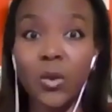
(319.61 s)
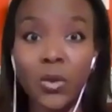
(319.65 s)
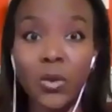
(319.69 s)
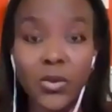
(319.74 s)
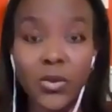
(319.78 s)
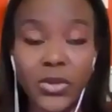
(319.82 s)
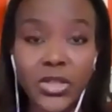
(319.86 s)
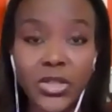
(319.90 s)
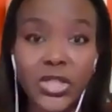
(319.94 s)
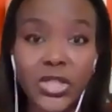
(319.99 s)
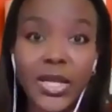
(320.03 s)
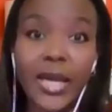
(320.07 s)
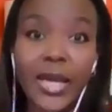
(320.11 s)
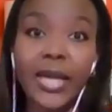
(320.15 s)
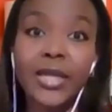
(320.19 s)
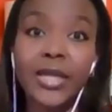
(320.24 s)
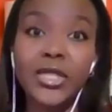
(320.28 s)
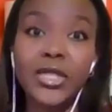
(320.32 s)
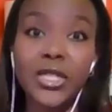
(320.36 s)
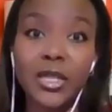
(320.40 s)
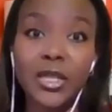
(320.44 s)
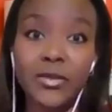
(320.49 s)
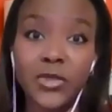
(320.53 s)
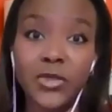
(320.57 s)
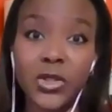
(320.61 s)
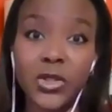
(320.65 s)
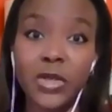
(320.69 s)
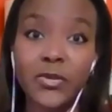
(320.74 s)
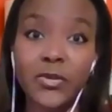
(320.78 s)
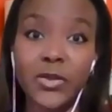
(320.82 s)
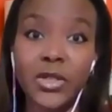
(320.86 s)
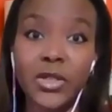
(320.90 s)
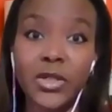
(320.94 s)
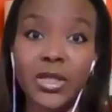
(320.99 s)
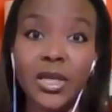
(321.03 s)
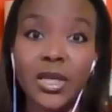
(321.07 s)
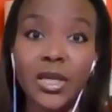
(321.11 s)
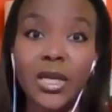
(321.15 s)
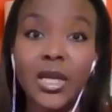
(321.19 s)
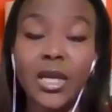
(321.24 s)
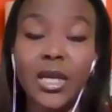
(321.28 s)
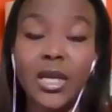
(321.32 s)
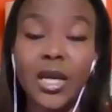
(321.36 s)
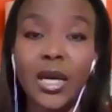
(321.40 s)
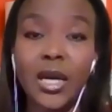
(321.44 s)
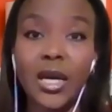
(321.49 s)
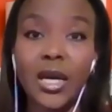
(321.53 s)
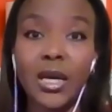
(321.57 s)
All the change I've driven
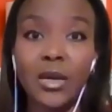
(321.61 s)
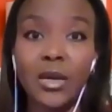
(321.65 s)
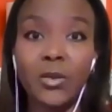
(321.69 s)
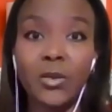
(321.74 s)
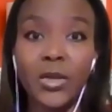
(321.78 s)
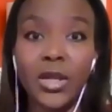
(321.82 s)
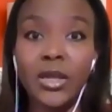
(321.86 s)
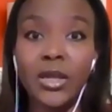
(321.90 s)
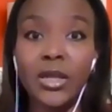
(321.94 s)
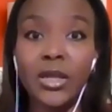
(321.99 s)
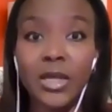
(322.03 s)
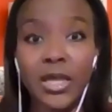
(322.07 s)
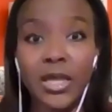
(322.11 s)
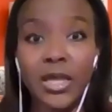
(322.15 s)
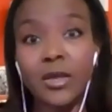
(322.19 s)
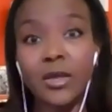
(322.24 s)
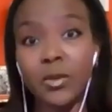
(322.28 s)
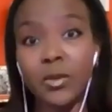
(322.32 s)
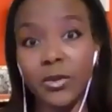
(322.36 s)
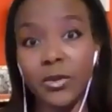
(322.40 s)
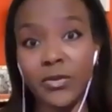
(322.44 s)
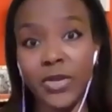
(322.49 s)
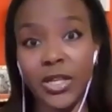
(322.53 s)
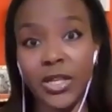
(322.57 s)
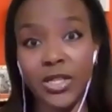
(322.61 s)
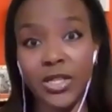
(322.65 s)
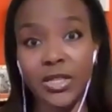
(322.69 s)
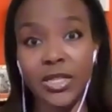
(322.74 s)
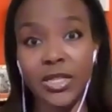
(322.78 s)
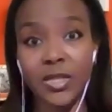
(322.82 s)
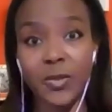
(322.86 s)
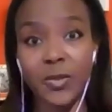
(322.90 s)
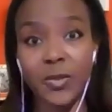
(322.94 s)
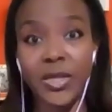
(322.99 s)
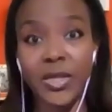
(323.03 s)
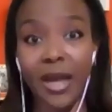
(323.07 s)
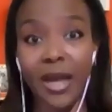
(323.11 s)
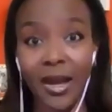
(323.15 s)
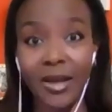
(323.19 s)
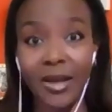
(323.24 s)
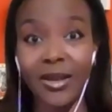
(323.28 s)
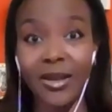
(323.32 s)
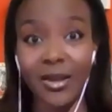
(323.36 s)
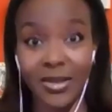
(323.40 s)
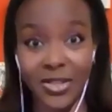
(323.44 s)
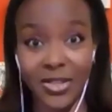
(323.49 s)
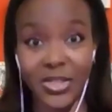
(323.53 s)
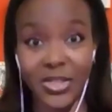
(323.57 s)
uh, within the legal profession has been
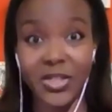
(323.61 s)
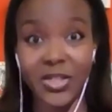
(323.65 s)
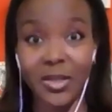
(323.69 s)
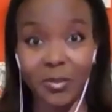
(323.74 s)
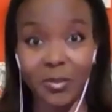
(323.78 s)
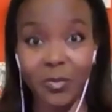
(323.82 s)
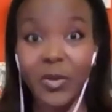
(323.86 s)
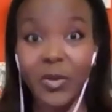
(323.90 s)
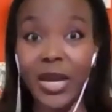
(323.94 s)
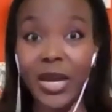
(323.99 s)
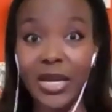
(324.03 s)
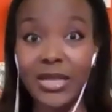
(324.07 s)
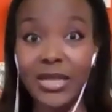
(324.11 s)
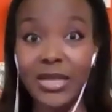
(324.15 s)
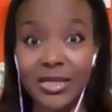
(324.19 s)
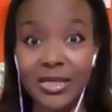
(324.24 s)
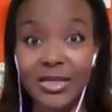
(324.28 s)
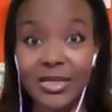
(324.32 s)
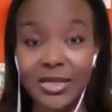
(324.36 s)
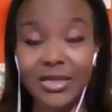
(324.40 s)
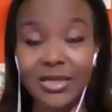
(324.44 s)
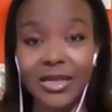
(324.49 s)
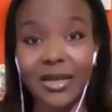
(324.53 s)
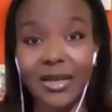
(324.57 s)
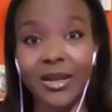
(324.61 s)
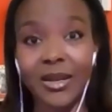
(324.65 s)
allyship based.